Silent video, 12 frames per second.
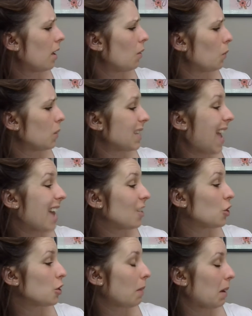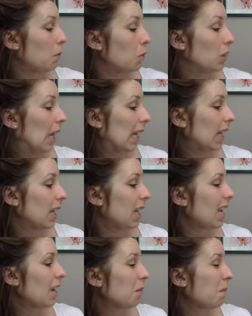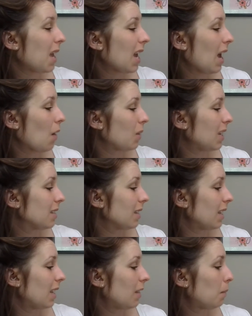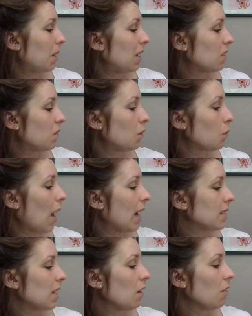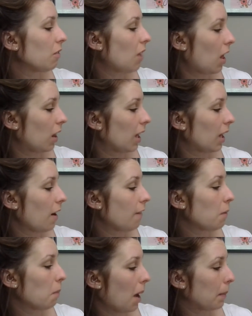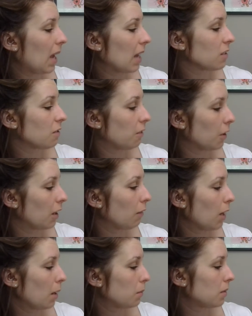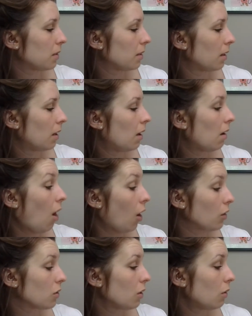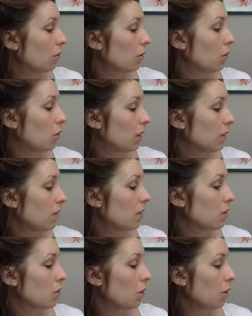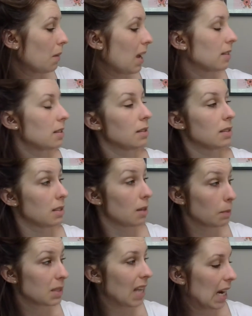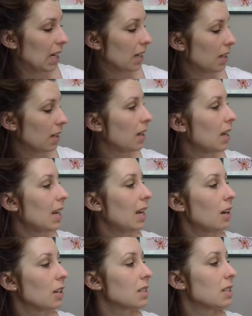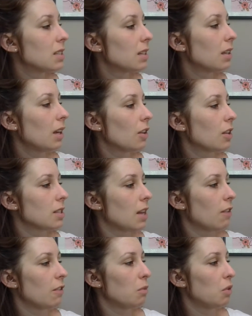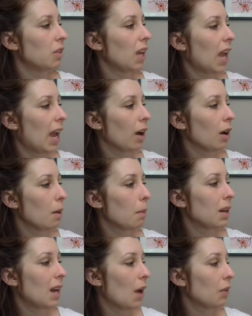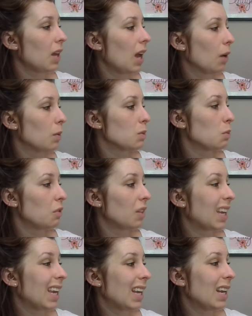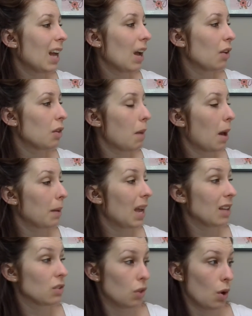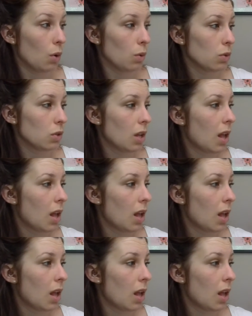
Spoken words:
was edged by moonlight. He could make out easily the peaceful rising and falling of the bobcat's furry ribs. Also, the noise of the storm had subsided. He could still hear the sound of moving air, but now the air was moving in and out of the bobcat's nose.